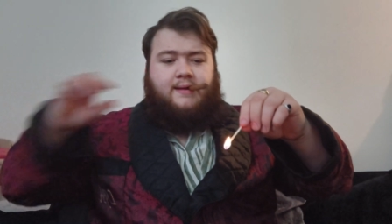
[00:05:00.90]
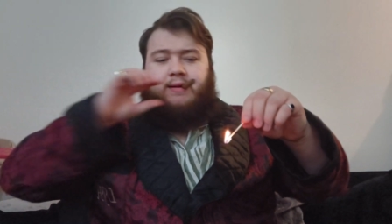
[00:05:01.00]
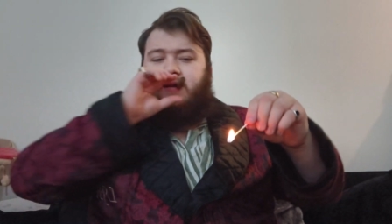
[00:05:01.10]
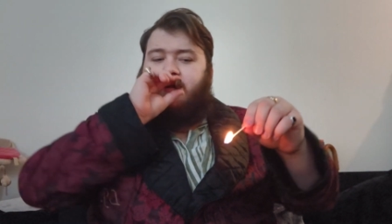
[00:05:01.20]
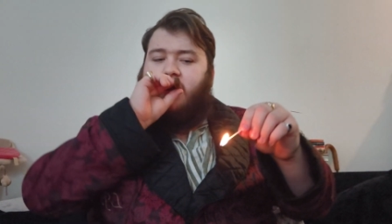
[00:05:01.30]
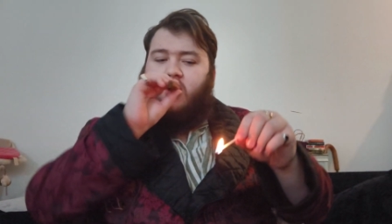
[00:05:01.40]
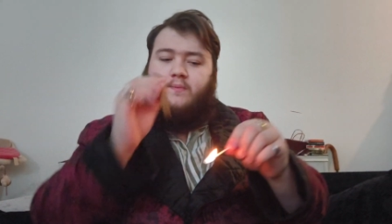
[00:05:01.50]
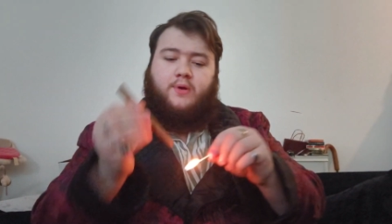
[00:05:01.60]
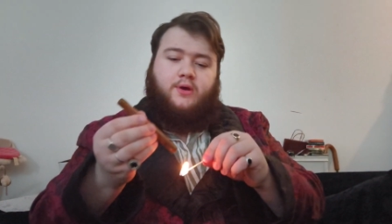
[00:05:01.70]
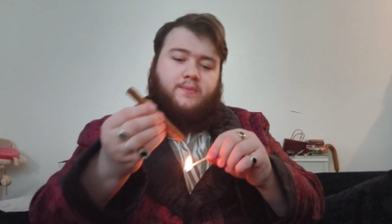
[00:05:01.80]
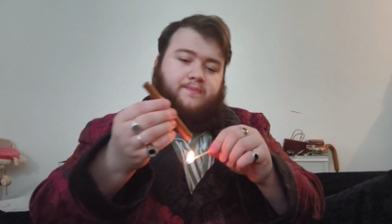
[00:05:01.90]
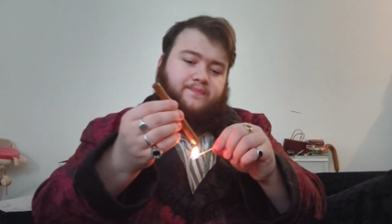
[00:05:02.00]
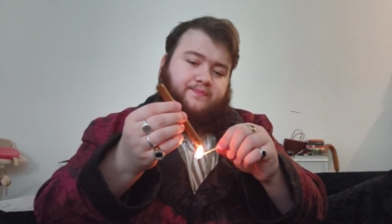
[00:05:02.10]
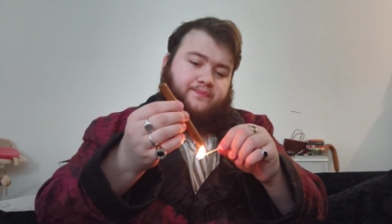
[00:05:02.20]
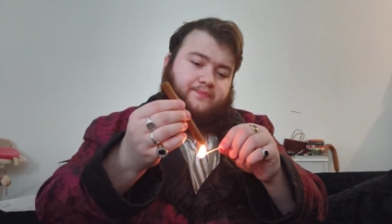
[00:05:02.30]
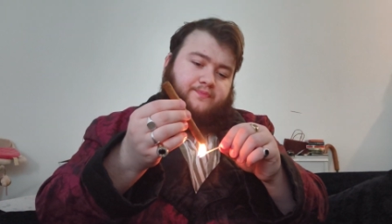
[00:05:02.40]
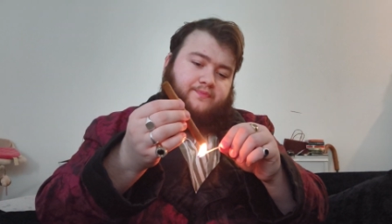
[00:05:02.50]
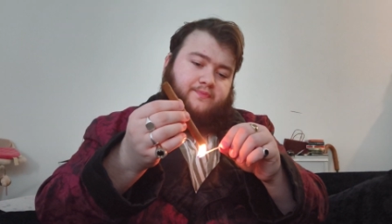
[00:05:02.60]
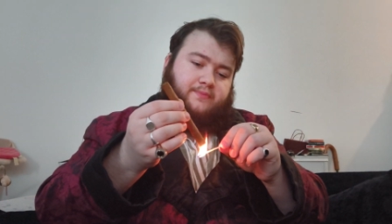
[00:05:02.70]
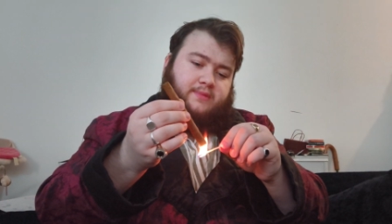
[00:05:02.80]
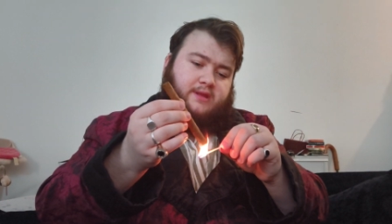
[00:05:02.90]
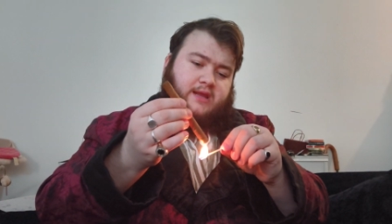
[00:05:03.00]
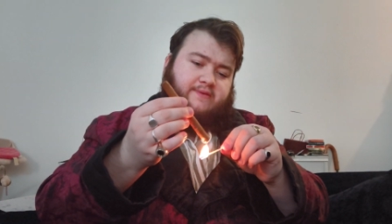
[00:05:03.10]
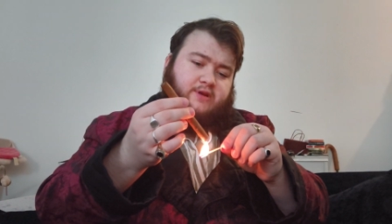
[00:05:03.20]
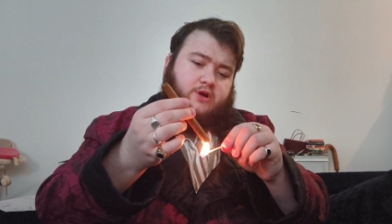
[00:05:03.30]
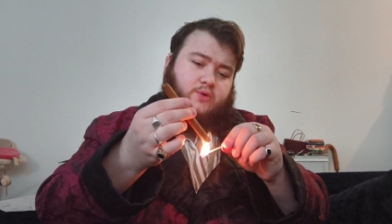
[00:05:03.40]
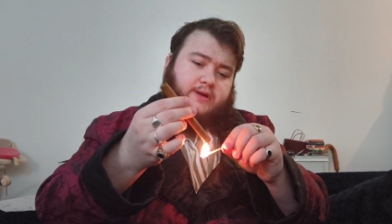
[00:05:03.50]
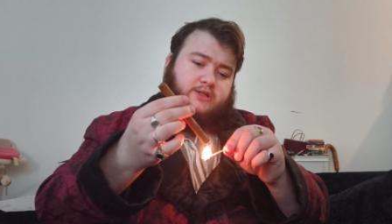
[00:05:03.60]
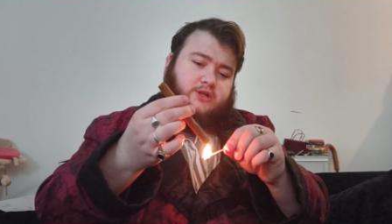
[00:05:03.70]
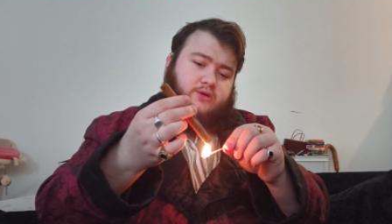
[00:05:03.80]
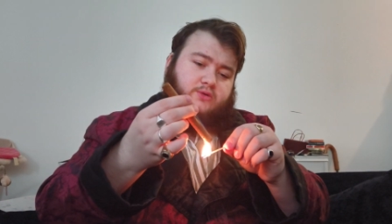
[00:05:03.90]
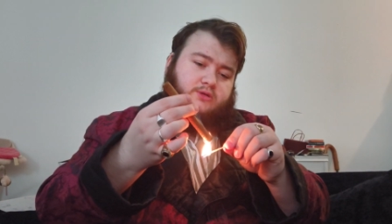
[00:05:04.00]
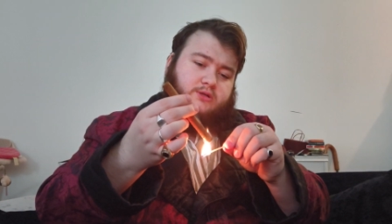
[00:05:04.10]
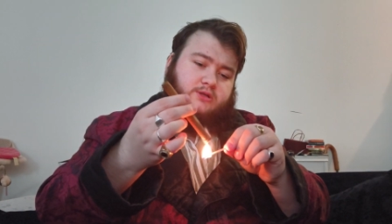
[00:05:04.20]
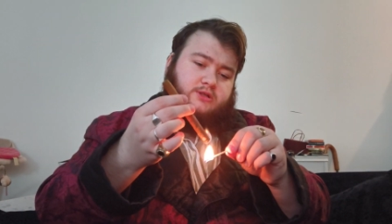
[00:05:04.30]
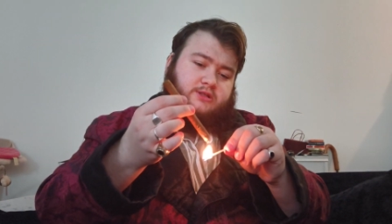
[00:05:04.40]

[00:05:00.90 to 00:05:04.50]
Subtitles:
Go right back into burn. Give it a quick toast